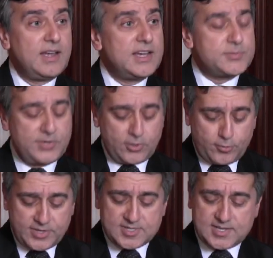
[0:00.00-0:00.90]
has been
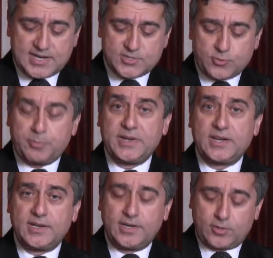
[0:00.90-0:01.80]
criticized
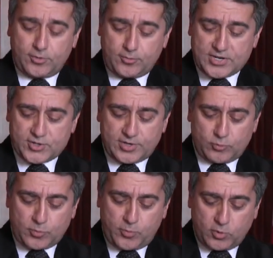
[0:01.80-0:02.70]
repeatedly in congressional
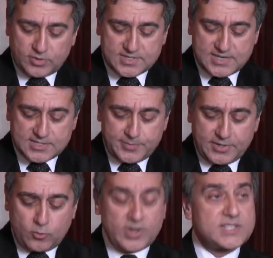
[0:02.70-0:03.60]
reports as
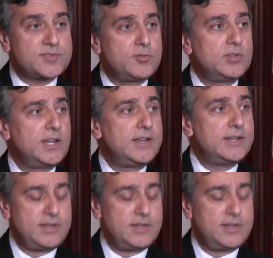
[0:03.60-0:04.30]
being wasteful and